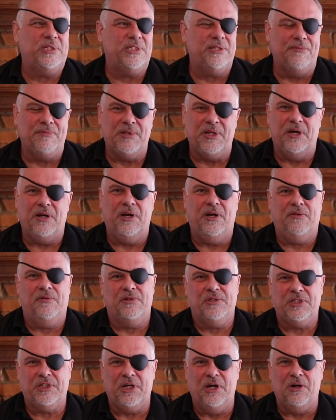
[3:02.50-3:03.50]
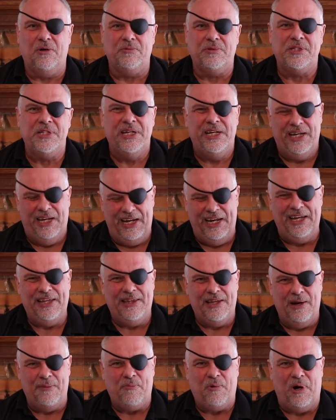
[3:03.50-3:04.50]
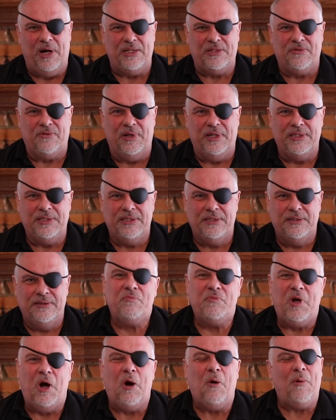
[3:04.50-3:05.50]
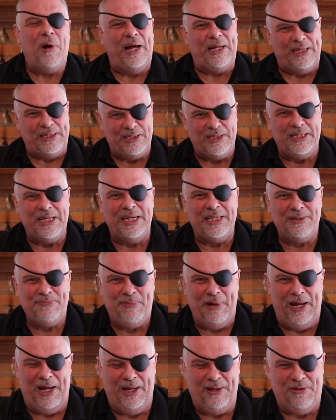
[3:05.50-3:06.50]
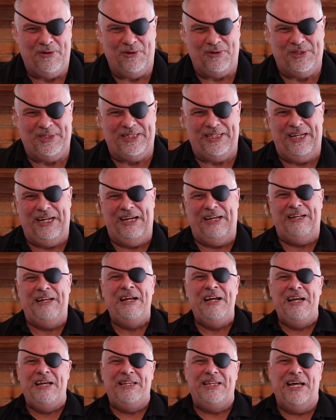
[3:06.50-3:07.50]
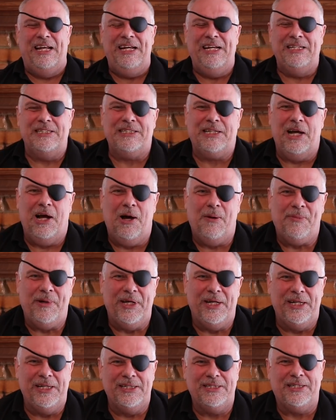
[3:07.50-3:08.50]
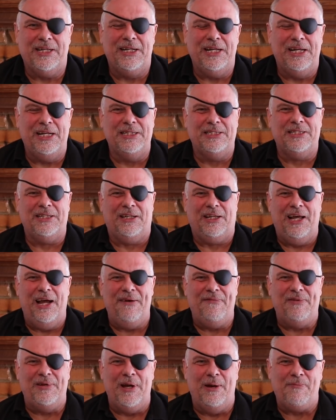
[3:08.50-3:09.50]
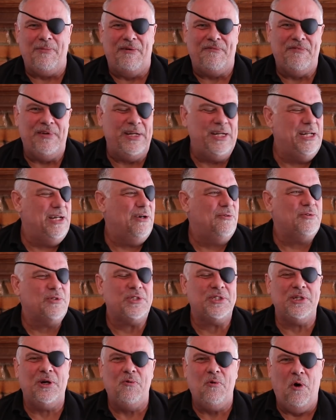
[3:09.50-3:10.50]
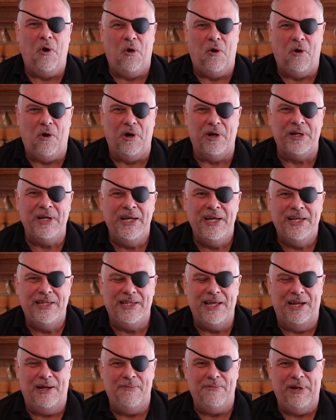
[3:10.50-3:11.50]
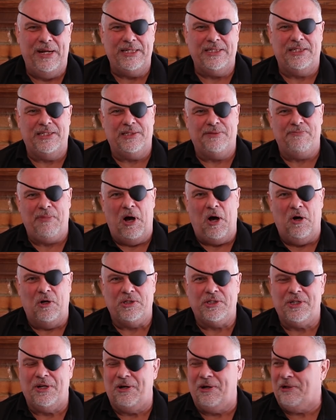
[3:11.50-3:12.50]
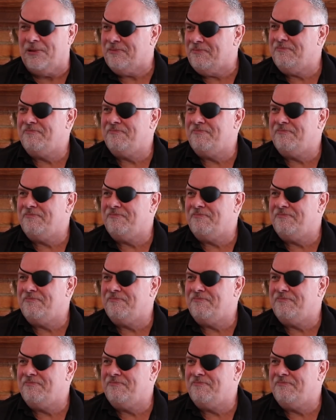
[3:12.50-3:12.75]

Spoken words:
some of the other scopes in that price range. All right, now Sex Panther said that his comment is that he gets to laughing at my videos so hard that it makes his balls hurt.